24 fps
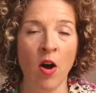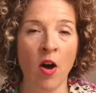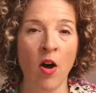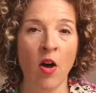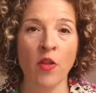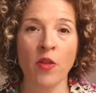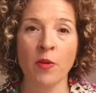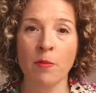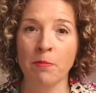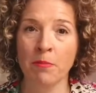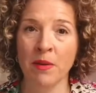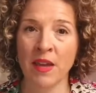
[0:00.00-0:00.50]

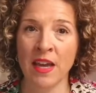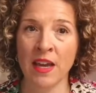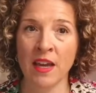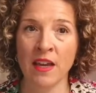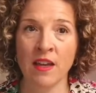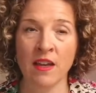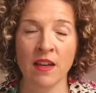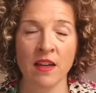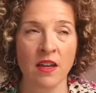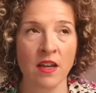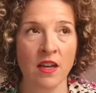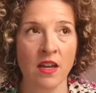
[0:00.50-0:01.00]
all the
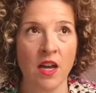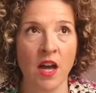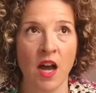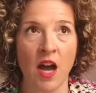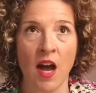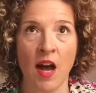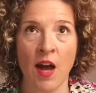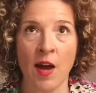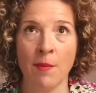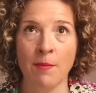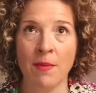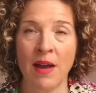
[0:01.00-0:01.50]
big
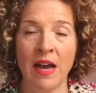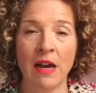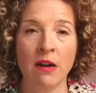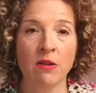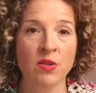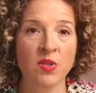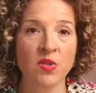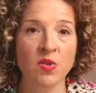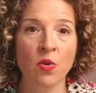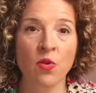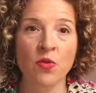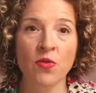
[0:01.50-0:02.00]
um,
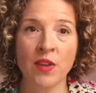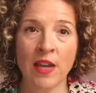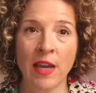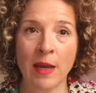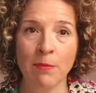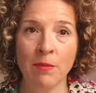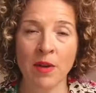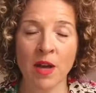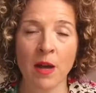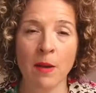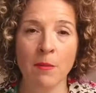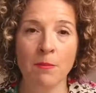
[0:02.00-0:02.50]
household
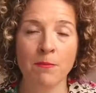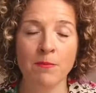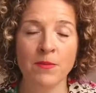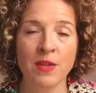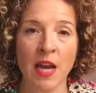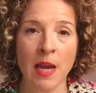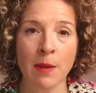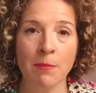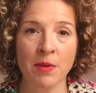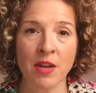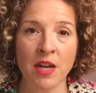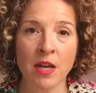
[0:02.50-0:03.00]
name co
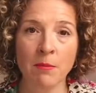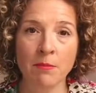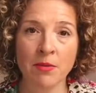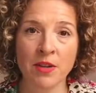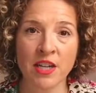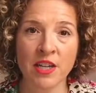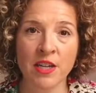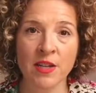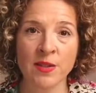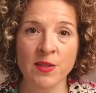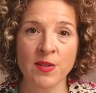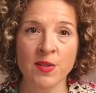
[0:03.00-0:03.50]
type
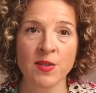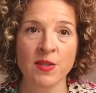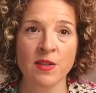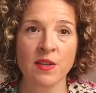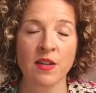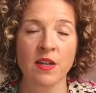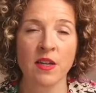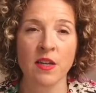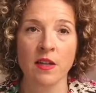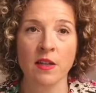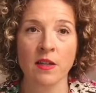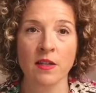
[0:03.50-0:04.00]
companies
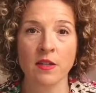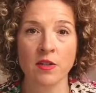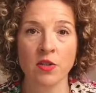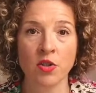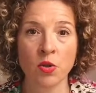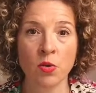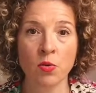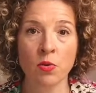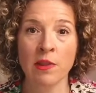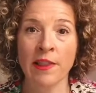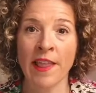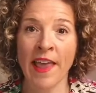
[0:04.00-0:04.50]

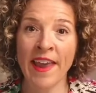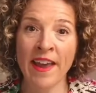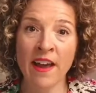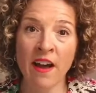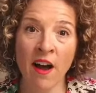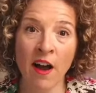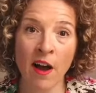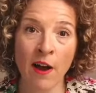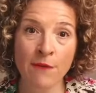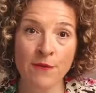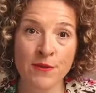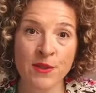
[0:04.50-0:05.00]
do
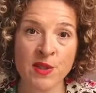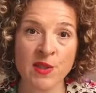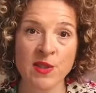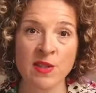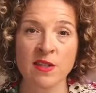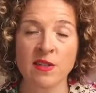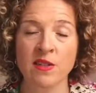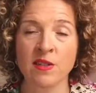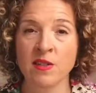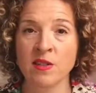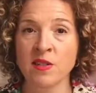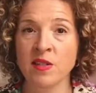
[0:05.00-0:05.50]
layoffs
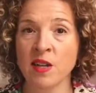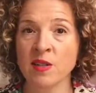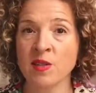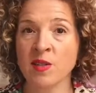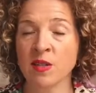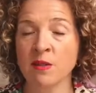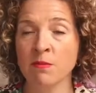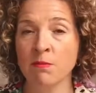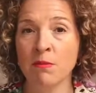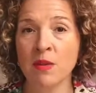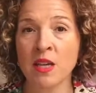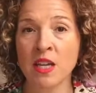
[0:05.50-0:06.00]

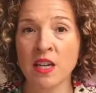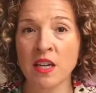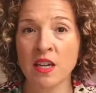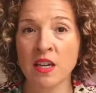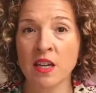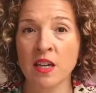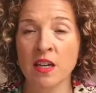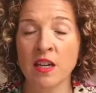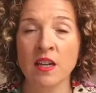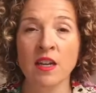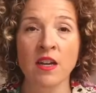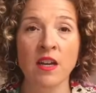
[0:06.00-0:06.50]
doesn't
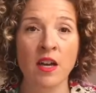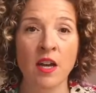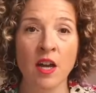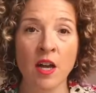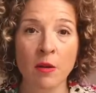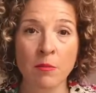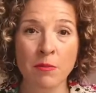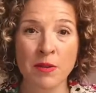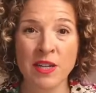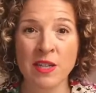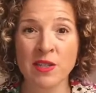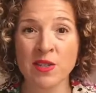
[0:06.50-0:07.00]
mean
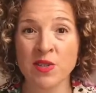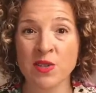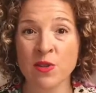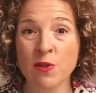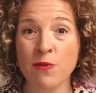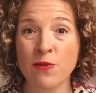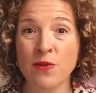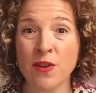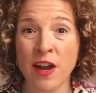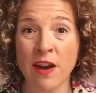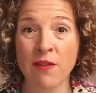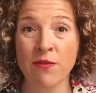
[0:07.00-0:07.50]
companies
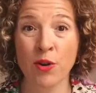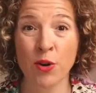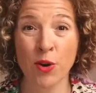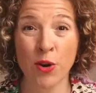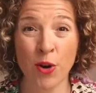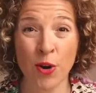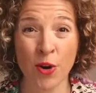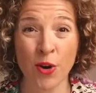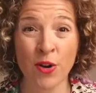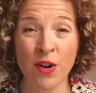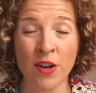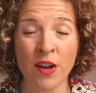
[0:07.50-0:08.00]
you've never
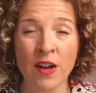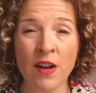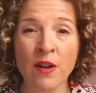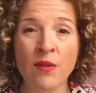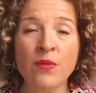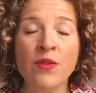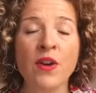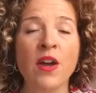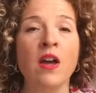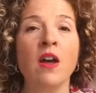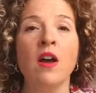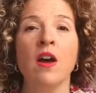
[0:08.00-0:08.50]
heard
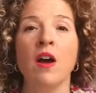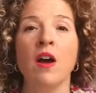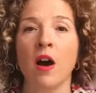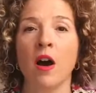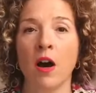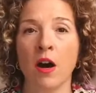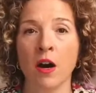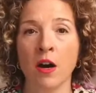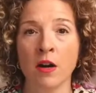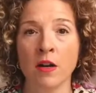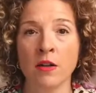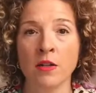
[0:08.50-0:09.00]
of
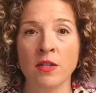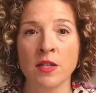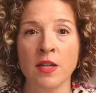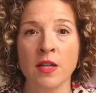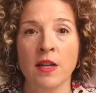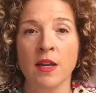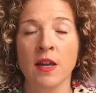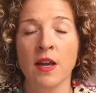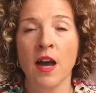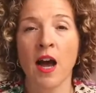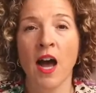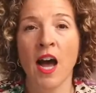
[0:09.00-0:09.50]
aren't
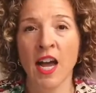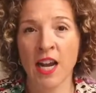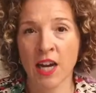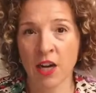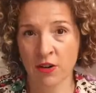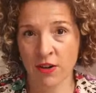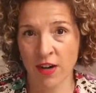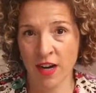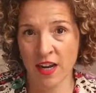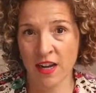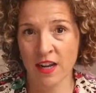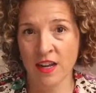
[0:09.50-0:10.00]

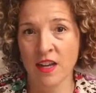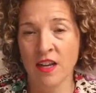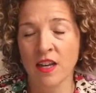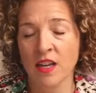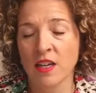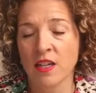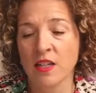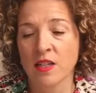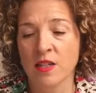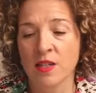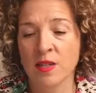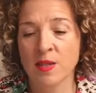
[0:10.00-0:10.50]
hiring.
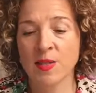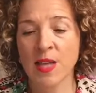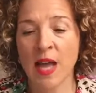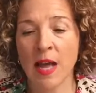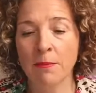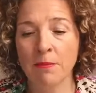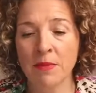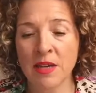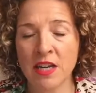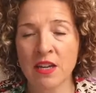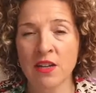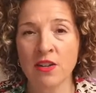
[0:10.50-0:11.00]
Does
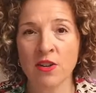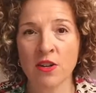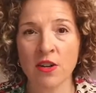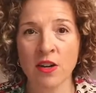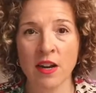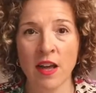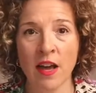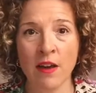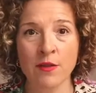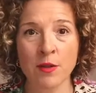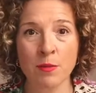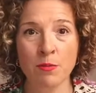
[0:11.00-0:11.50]
that mean you're
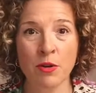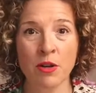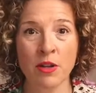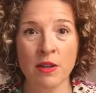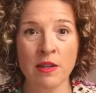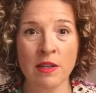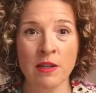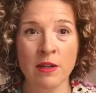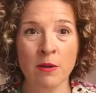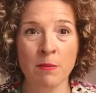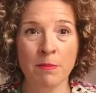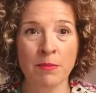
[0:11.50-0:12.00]
going to have to put a
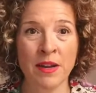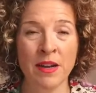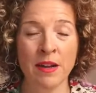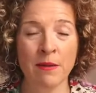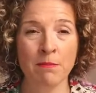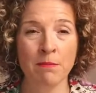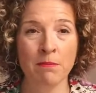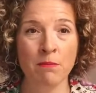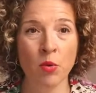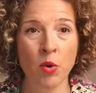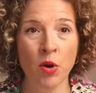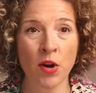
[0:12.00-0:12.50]
little bit
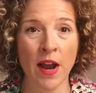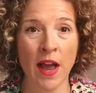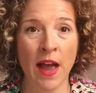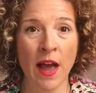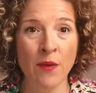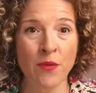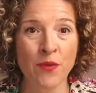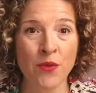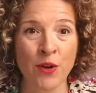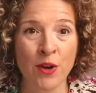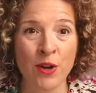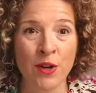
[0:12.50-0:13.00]
of more
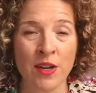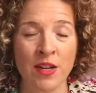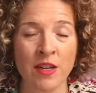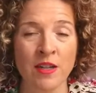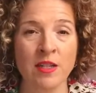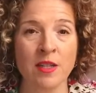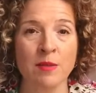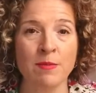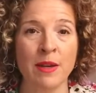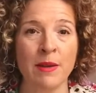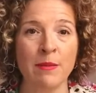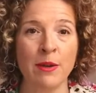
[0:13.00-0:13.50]
effort
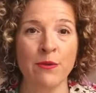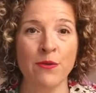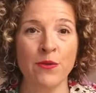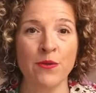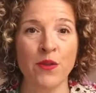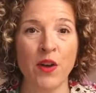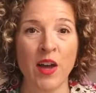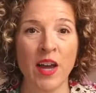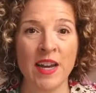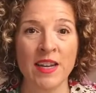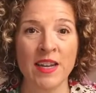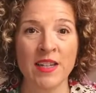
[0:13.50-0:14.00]
into maybe
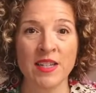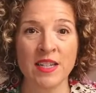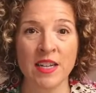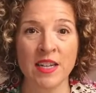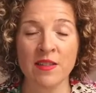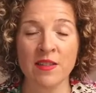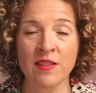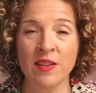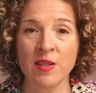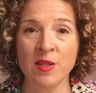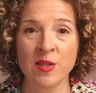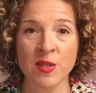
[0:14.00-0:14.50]

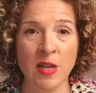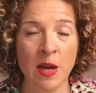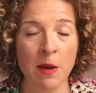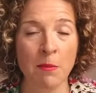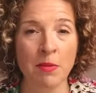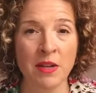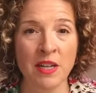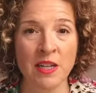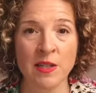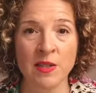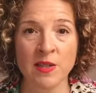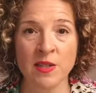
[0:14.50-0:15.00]
finding these
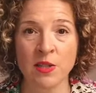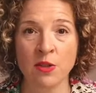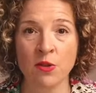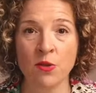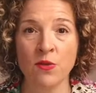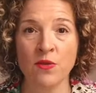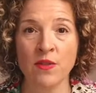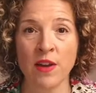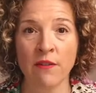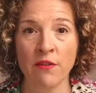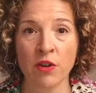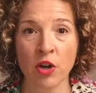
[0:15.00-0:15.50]
companies that
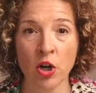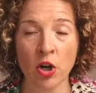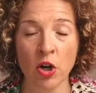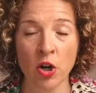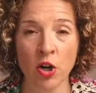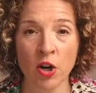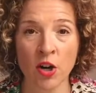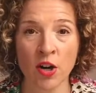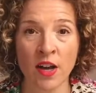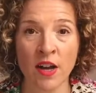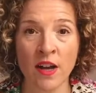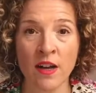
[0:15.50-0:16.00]
you've never
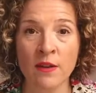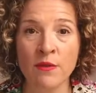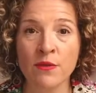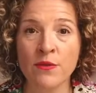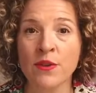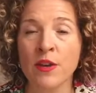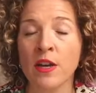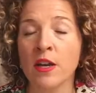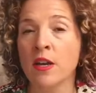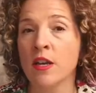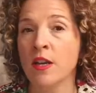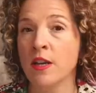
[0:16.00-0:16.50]
heard of?
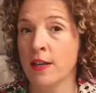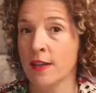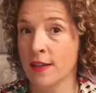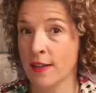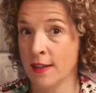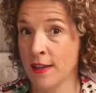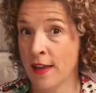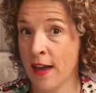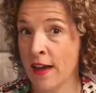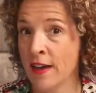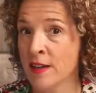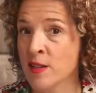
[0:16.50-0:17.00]

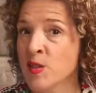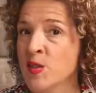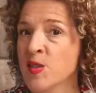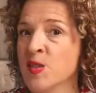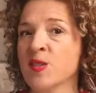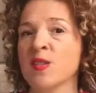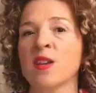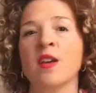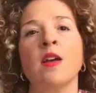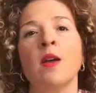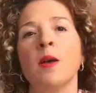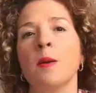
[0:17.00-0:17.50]

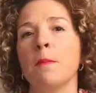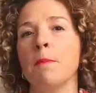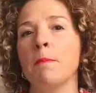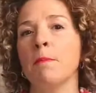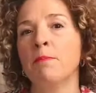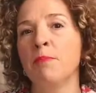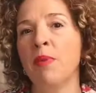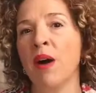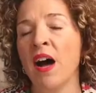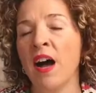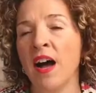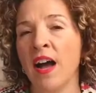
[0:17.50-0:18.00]
Yes,
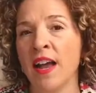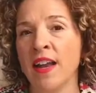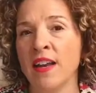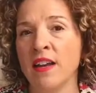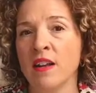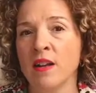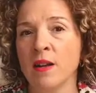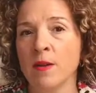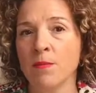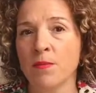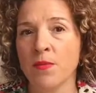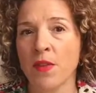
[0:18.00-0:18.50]

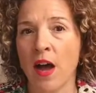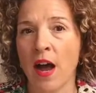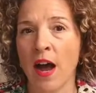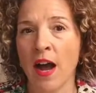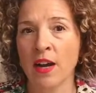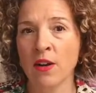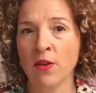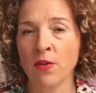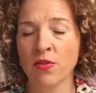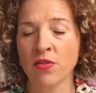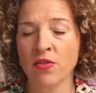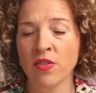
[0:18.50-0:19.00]
but
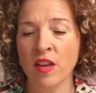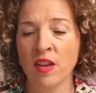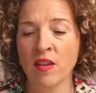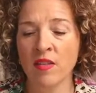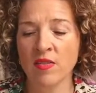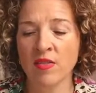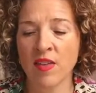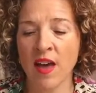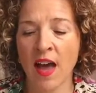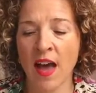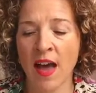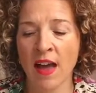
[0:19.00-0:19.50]
I don't
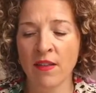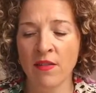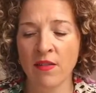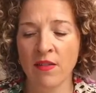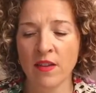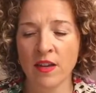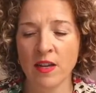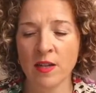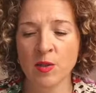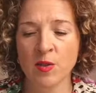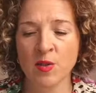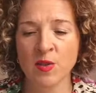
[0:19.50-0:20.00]
think that
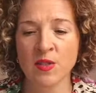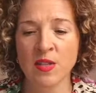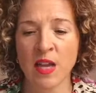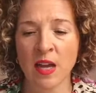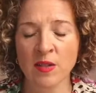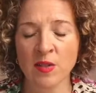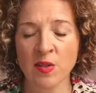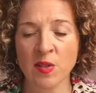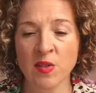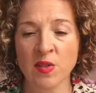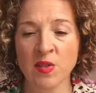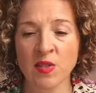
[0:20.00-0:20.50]
it's
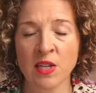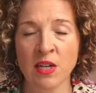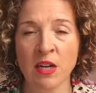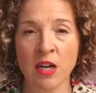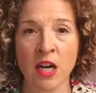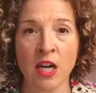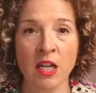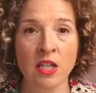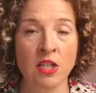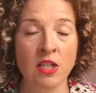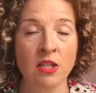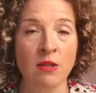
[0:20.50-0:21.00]

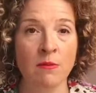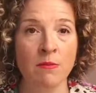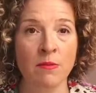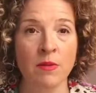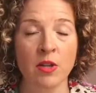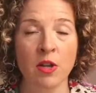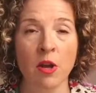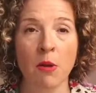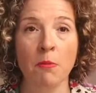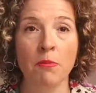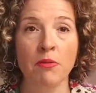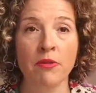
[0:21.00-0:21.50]
necessary to
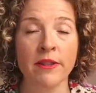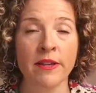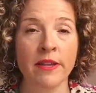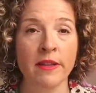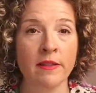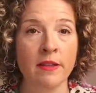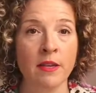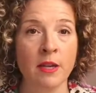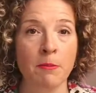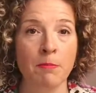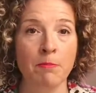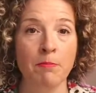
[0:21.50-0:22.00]

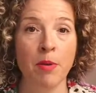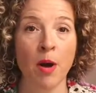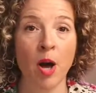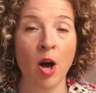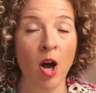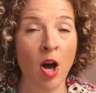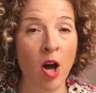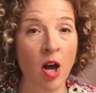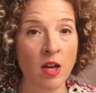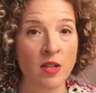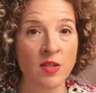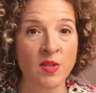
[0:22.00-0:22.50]
completely
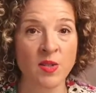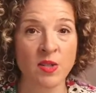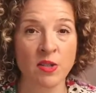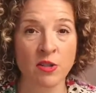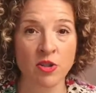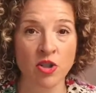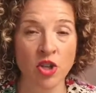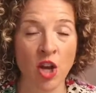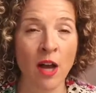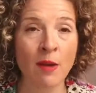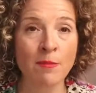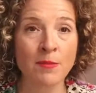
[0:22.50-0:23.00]
pause
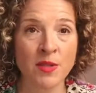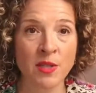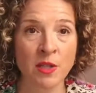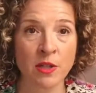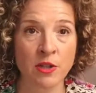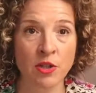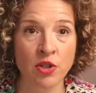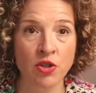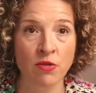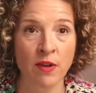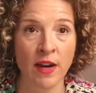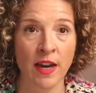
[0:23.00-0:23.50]
your job
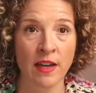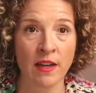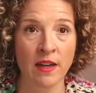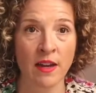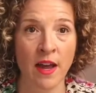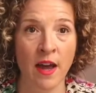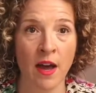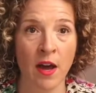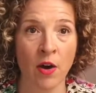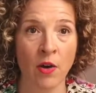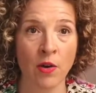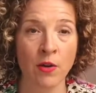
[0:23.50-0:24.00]
search right
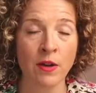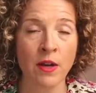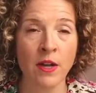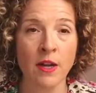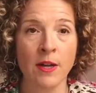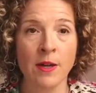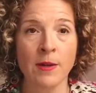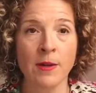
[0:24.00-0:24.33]
now